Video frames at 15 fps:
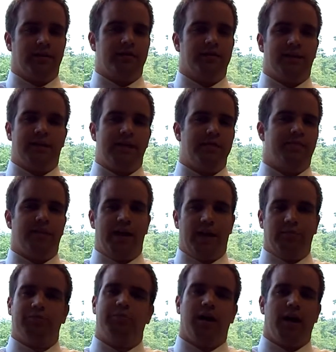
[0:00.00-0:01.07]
to keep
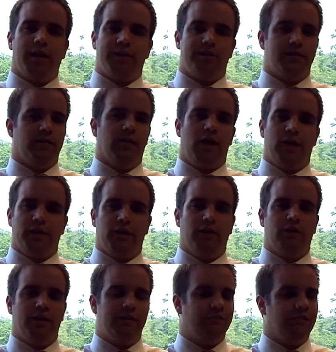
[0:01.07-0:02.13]
that pod still on you,
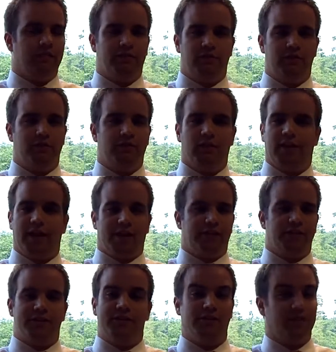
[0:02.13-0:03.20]
even if you feel like
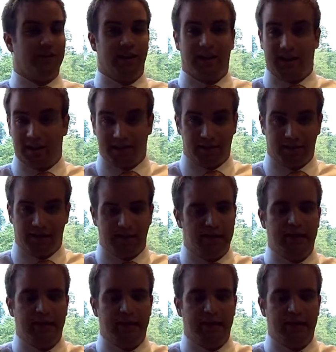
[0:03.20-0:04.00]
you're still getting insulin.